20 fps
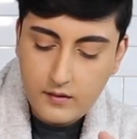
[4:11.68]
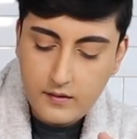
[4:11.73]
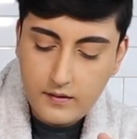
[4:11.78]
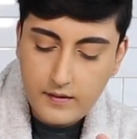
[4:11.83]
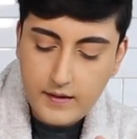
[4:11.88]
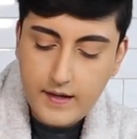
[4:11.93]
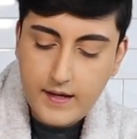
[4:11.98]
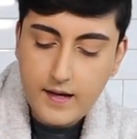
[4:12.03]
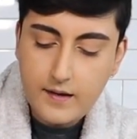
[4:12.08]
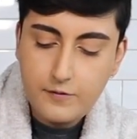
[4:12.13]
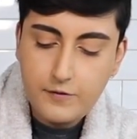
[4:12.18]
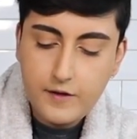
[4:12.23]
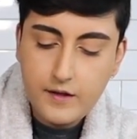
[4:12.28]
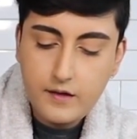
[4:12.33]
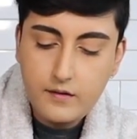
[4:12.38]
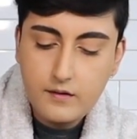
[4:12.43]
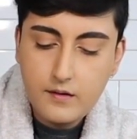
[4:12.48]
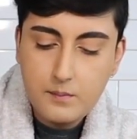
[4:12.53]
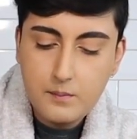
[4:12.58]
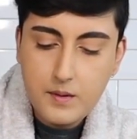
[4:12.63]
Like, I feel
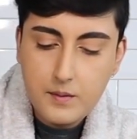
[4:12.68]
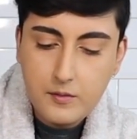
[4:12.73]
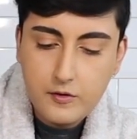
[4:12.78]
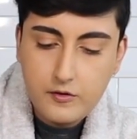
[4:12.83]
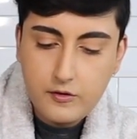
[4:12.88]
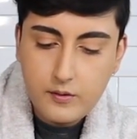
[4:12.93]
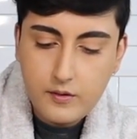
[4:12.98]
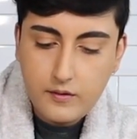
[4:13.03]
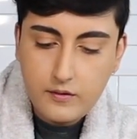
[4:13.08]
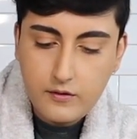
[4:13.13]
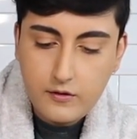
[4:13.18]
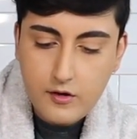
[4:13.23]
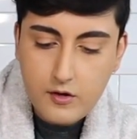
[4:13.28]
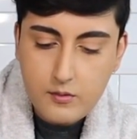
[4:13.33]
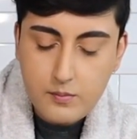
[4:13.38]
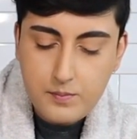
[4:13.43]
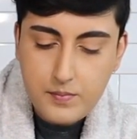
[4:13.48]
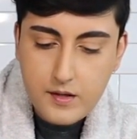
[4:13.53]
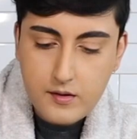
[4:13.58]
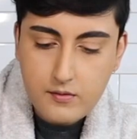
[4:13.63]
like some people do it so
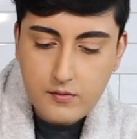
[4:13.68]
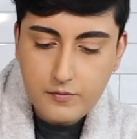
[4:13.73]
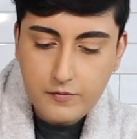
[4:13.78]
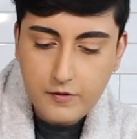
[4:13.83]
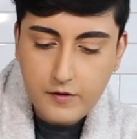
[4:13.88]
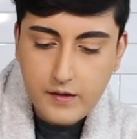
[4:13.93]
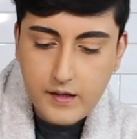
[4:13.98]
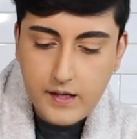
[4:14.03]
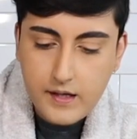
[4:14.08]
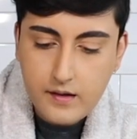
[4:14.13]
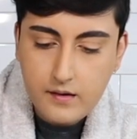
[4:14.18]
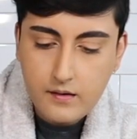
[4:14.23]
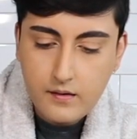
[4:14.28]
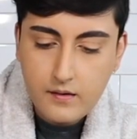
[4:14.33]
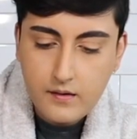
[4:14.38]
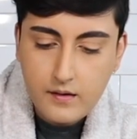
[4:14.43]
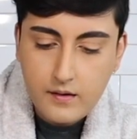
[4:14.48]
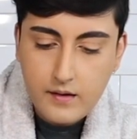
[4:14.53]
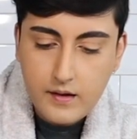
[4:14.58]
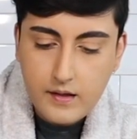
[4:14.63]
beautifully.
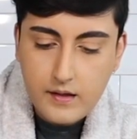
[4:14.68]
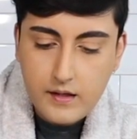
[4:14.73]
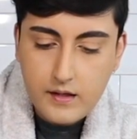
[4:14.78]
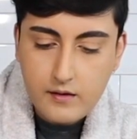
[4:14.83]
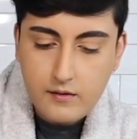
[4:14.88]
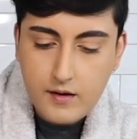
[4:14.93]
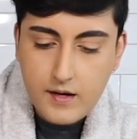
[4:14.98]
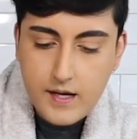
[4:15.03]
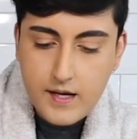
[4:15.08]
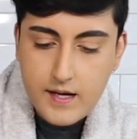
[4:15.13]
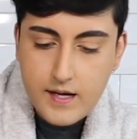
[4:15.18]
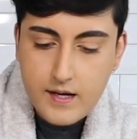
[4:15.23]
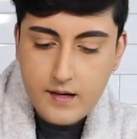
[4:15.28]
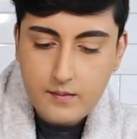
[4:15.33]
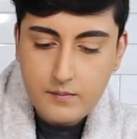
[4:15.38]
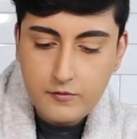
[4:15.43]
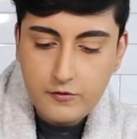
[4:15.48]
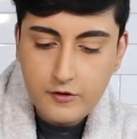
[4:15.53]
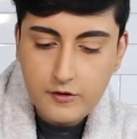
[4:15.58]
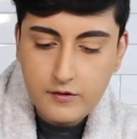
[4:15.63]
And here I
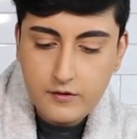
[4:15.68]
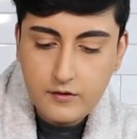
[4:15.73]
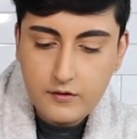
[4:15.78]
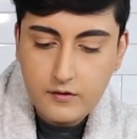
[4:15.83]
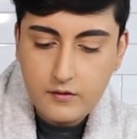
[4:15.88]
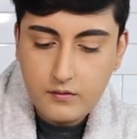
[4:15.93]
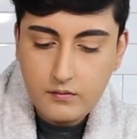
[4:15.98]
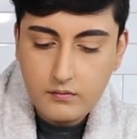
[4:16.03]
am just